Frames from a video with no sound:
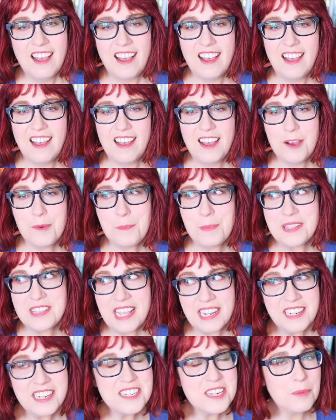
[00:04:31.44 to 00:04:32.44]
But
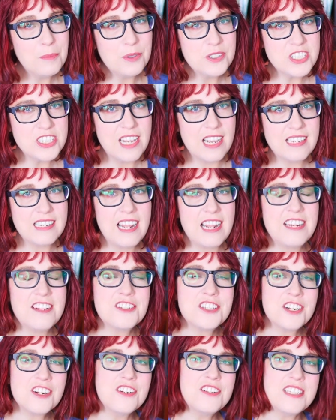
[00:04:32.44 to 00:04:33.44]
then I double-checked, and
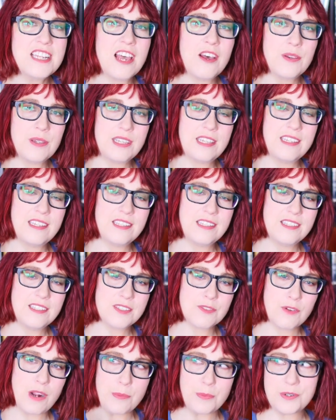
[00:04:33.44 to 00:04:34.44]
it turns out
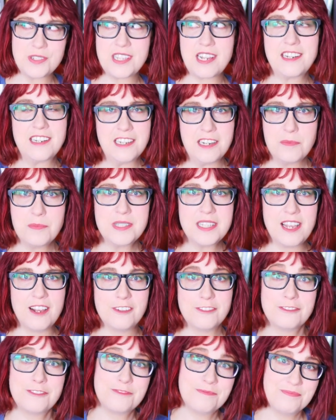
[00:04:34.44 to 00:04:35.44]
he's representing
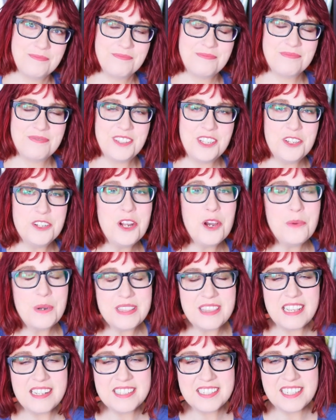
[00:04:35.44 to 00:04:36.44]
himself. You know
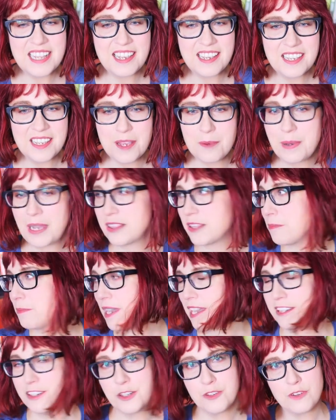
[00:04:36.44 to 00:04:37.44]
what they say about the
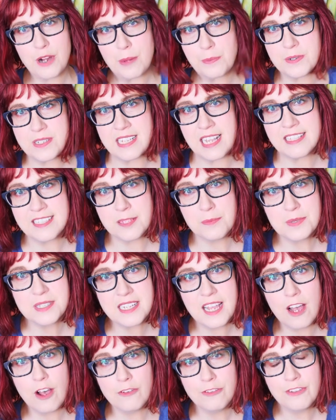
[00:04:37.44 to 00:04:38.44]
man who represents
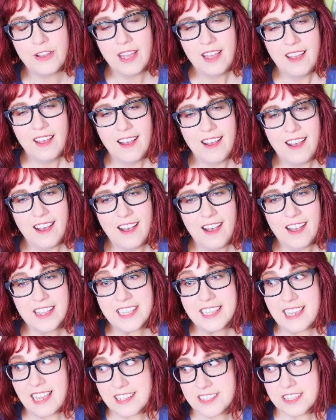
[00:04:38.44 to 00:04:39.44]
himself.
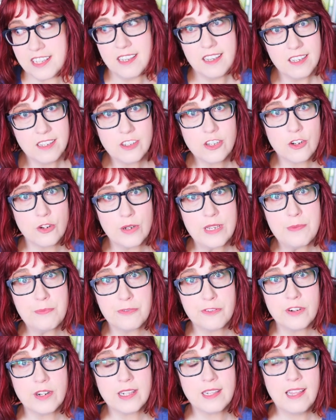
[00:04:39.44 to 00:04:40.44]
He has a creep
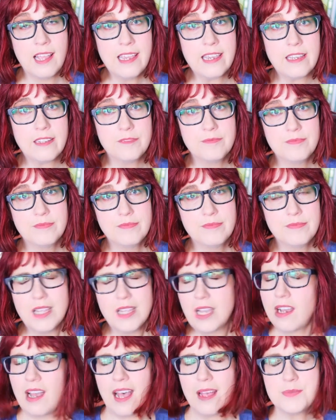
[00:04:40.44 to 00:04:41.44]
for a client.
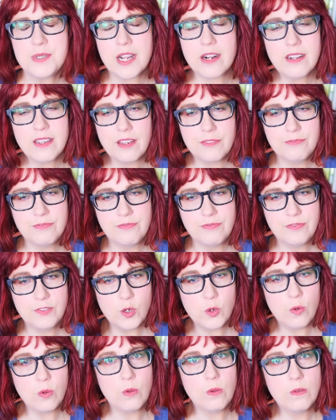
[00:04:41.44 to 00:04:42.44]
I'm sorry, a
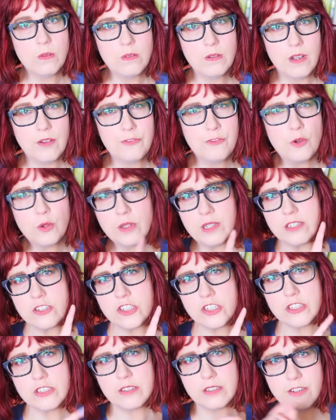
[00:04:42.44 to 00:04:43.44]

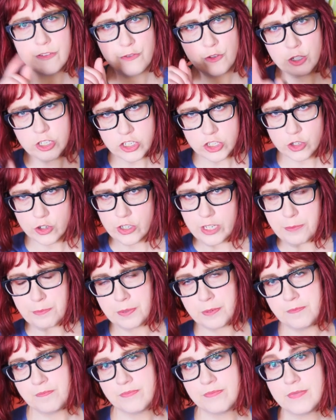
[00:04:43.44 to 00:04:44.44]
foolish
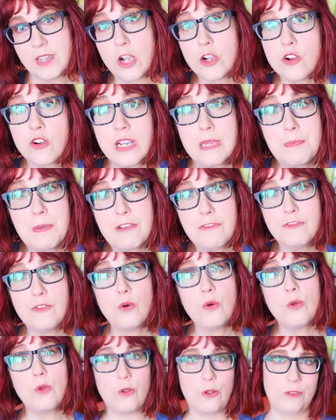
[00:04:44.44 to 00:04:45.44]
creep. A creepy
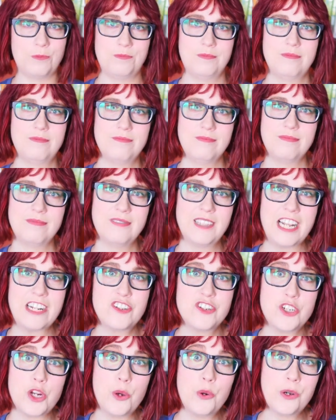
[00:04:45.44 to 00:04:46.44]
fool.
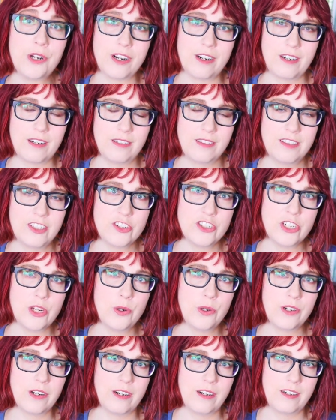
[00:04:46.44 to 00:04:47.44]
Like Joker, the
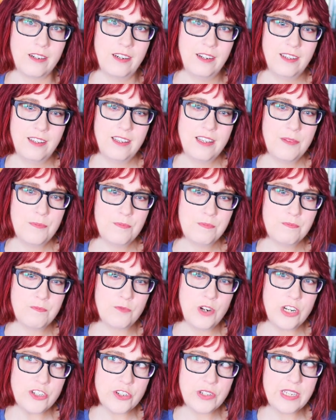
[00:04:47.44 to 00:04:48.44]
Joker.
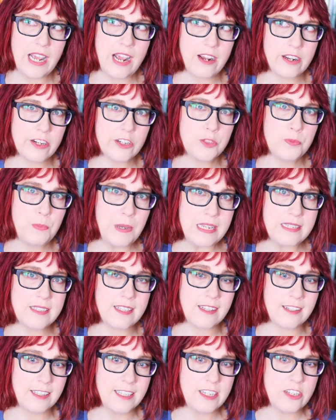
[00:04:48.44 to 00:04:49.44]
Richard Carrier is
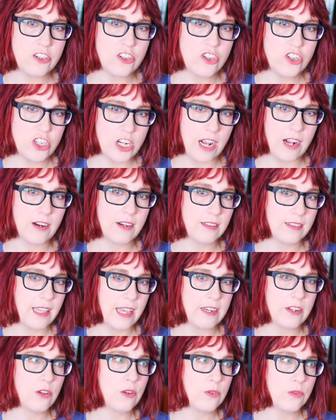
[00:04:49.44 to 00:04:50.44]
basically Jared
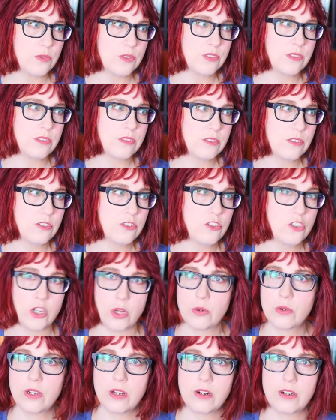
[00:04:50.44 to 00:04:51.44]
Leto's
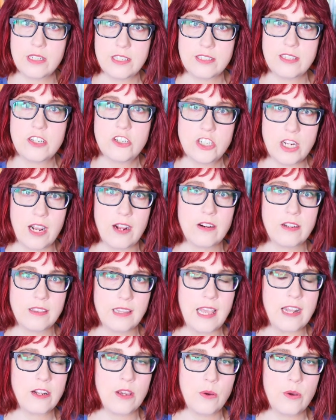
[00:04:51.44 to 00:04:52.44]
Joker. He's the Jared
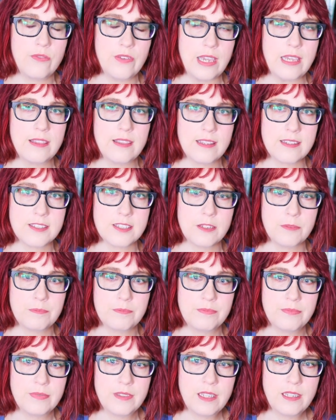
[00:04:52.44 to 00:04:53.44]
Leto of
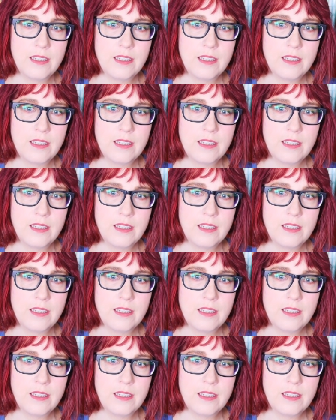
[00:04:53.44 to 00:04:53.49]
atheism.